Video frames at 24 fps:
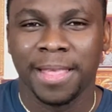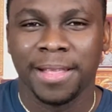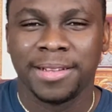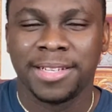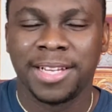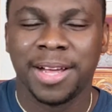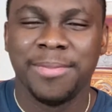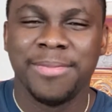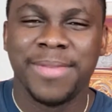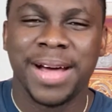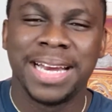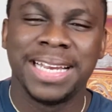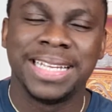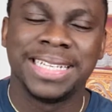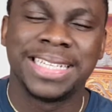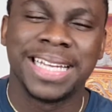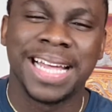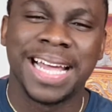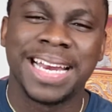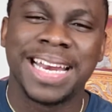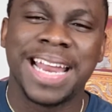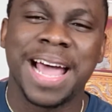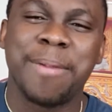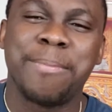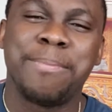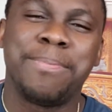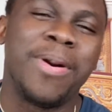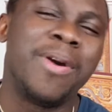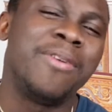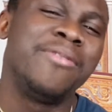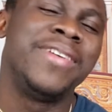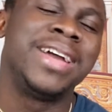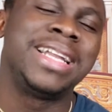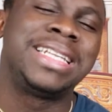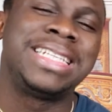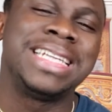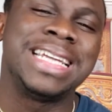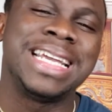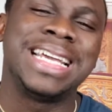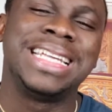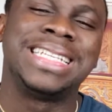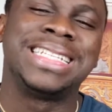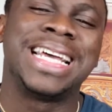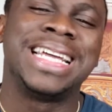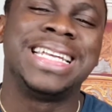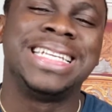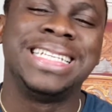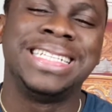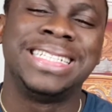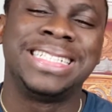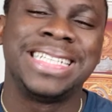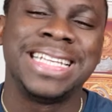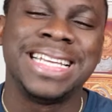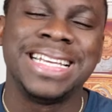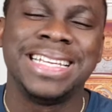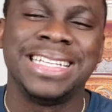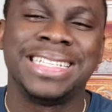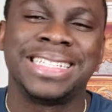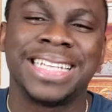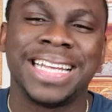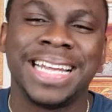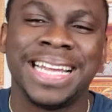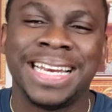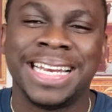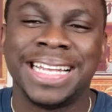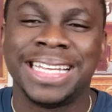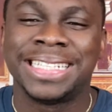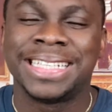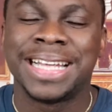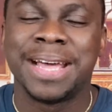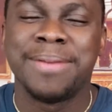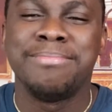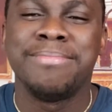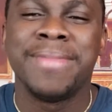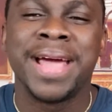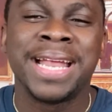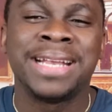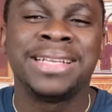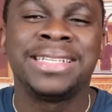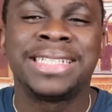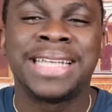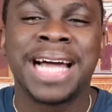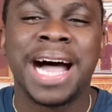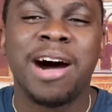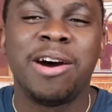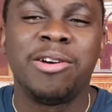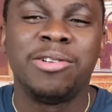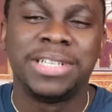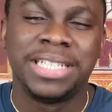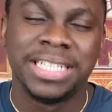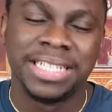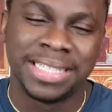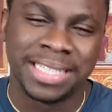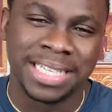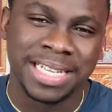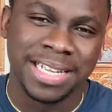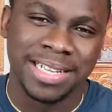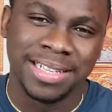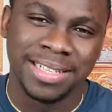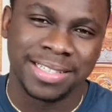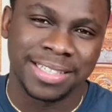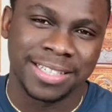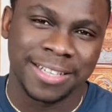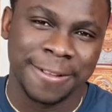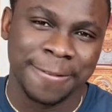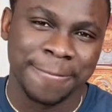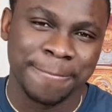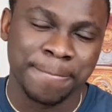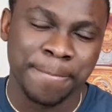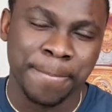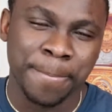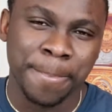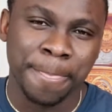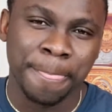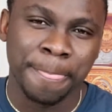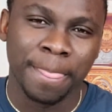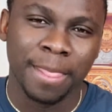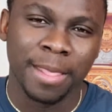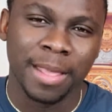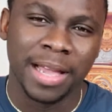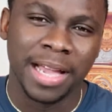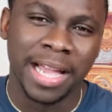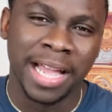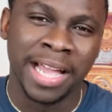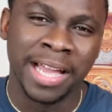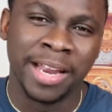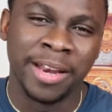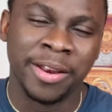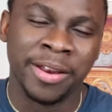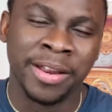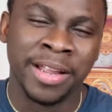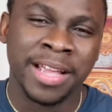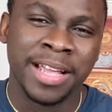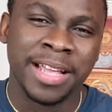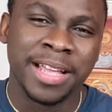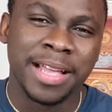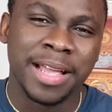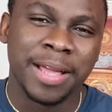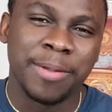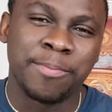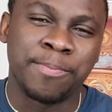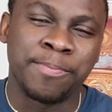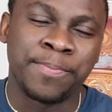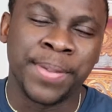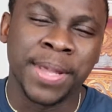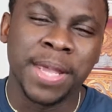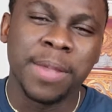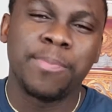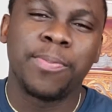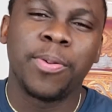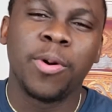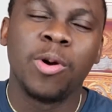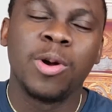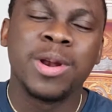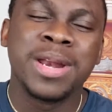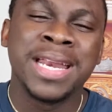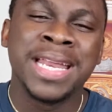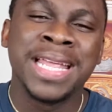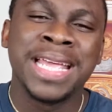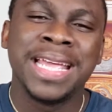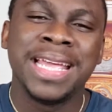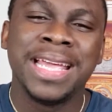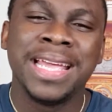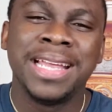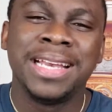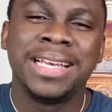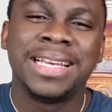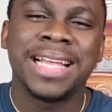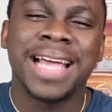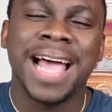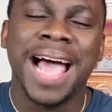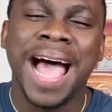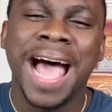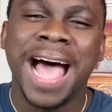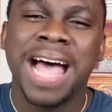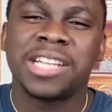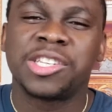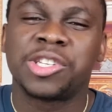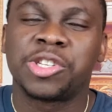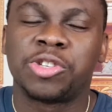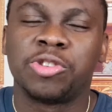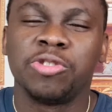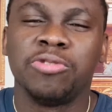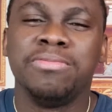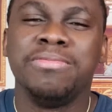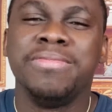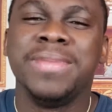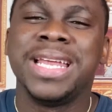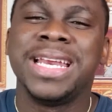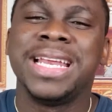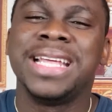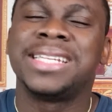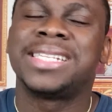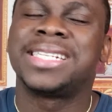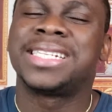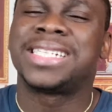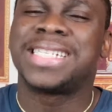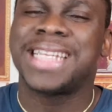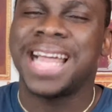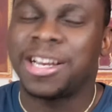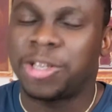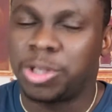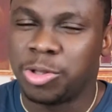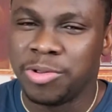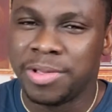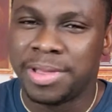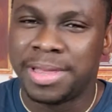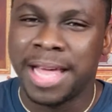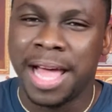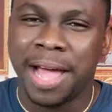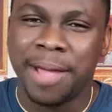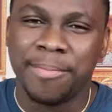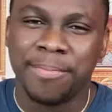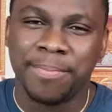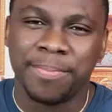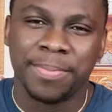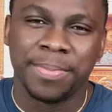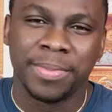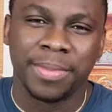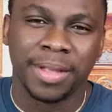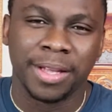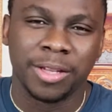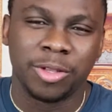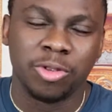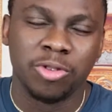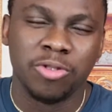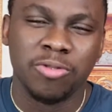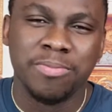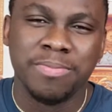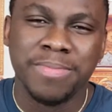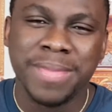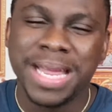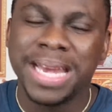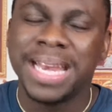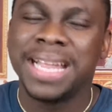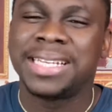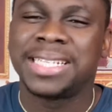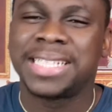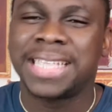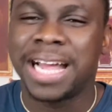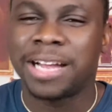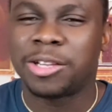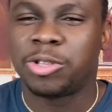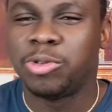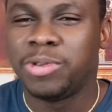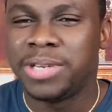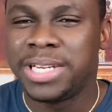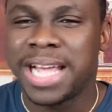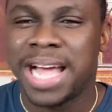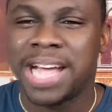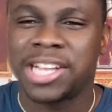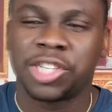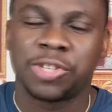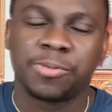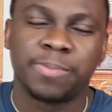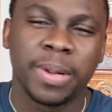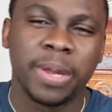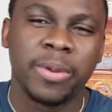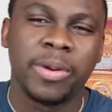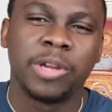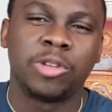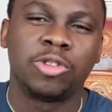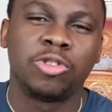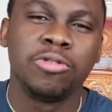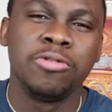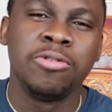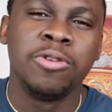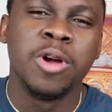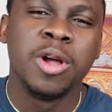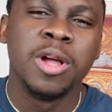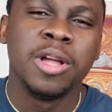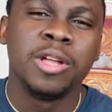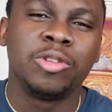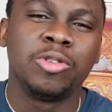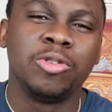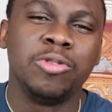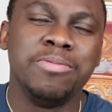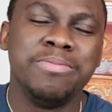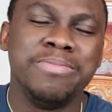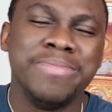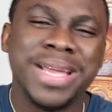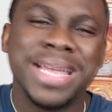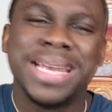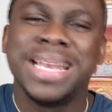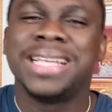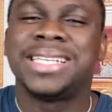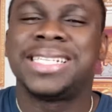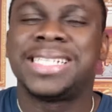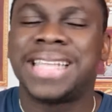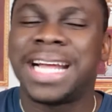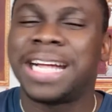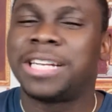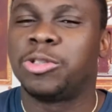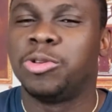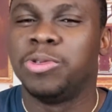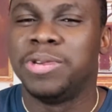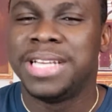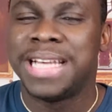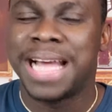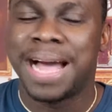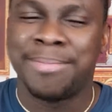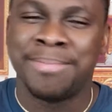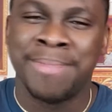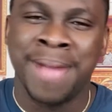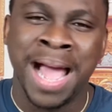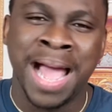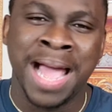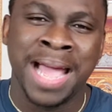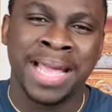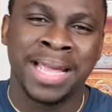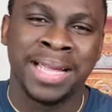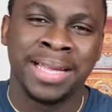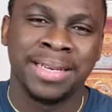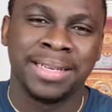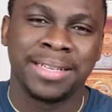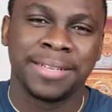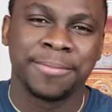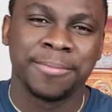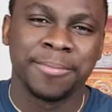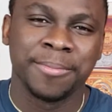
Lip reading: Somebody said that poverty is a disease. It is a mental disease. And people need us to minister to them, to minister to their spirit, to minister to their mind.